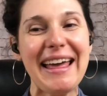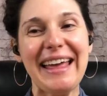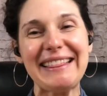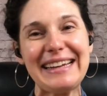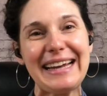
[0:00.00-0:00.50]

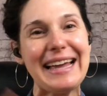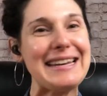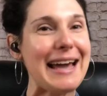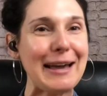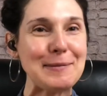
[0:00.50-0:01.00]
the
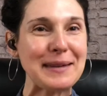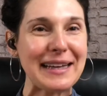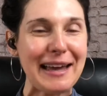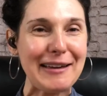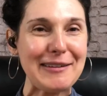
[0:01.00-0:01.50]
anatomy
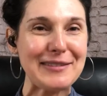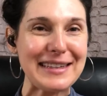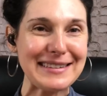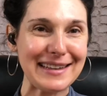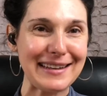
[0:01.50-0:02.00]
of a
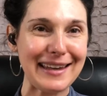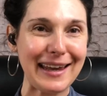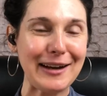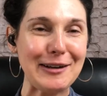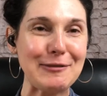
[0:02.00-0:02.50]

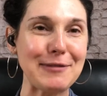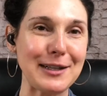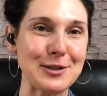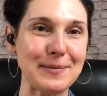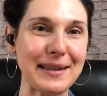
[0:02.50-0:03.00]
skincare
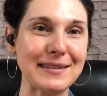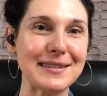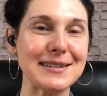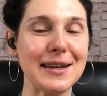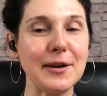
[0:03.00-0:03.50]
regimen.
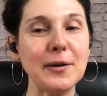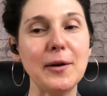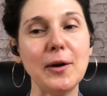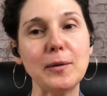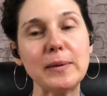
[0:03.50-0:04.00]
So
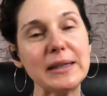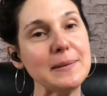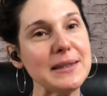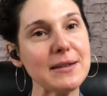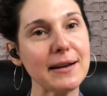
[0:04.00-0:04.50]
we're going to
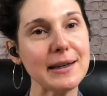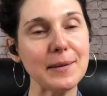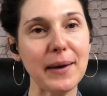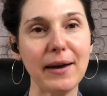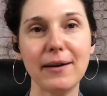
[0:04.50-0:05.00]
be talking
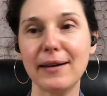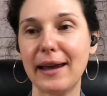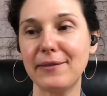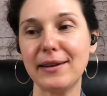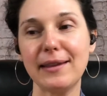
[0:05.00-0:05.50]
about
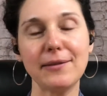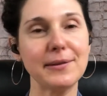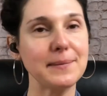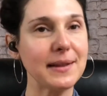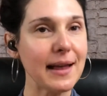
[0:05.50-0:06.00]
everything
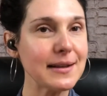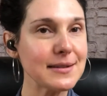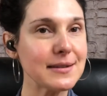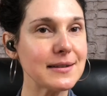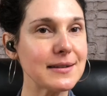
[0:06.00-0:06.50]
from
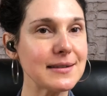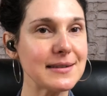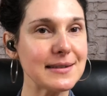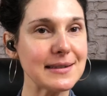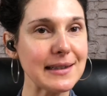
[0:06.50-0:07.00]
cleansers
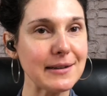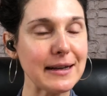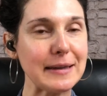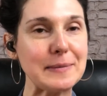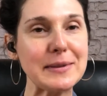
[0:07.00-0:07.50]
to
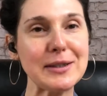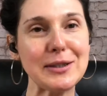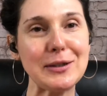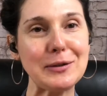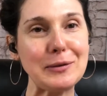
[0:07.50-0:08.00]
serums
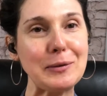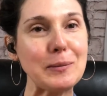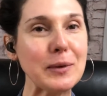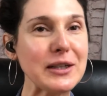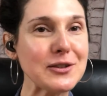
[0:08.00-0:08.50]
to
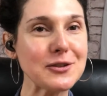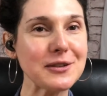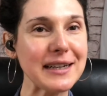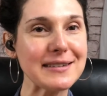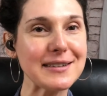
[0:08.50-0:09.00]

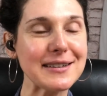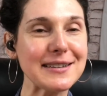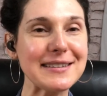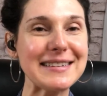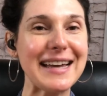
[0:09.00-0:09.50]

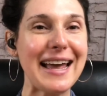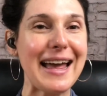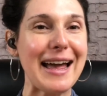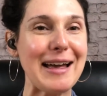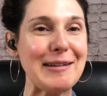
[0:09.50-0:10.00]
moisturizers.
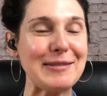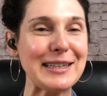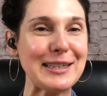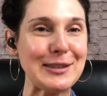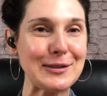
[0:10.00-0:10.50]
We're
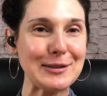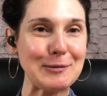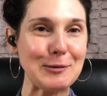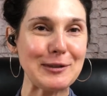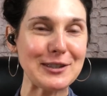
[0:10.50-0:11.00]
going to do
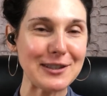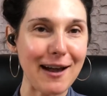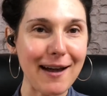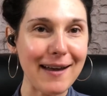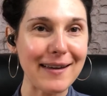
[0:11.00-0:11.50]
some gua
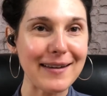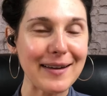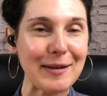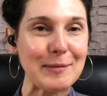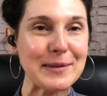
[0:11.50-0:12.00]
sha
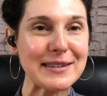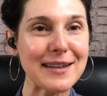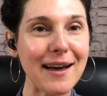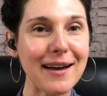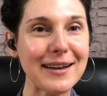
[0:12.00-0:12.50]

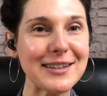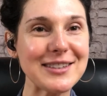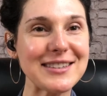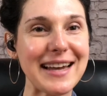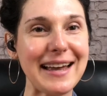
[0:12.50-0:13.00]

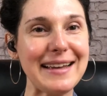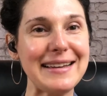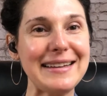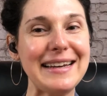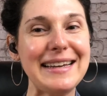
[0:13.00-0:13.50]
massage
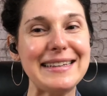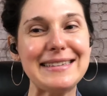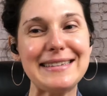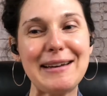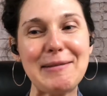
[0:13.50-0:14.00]
and
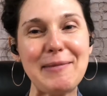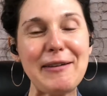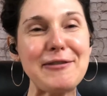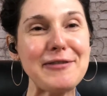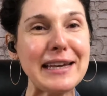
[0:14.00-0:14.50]
some
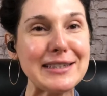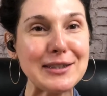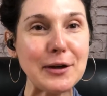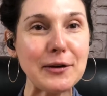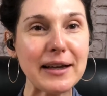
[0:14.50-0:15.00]
face
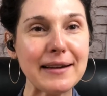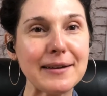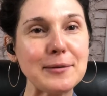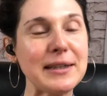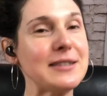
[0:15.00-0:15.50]
yoga,
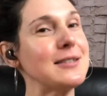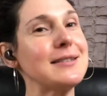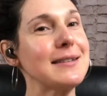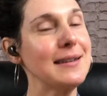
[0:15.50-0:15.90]
which